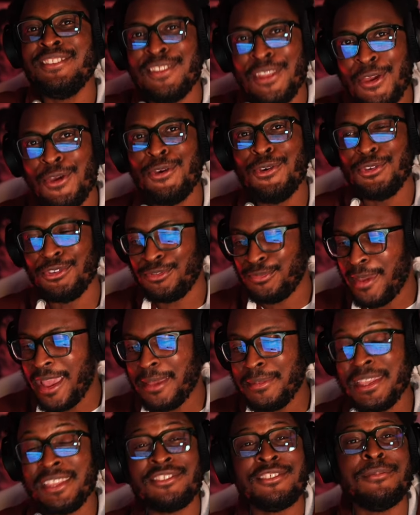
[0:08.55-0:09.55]
news,
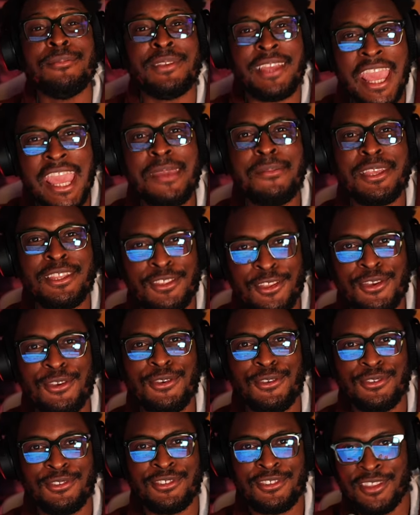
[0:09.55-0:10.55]
baby. Some gaming
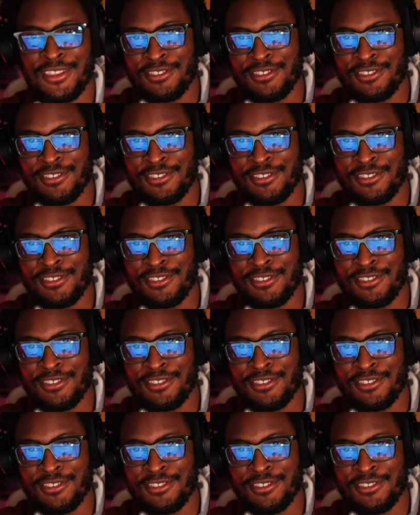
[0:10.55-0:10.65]
news.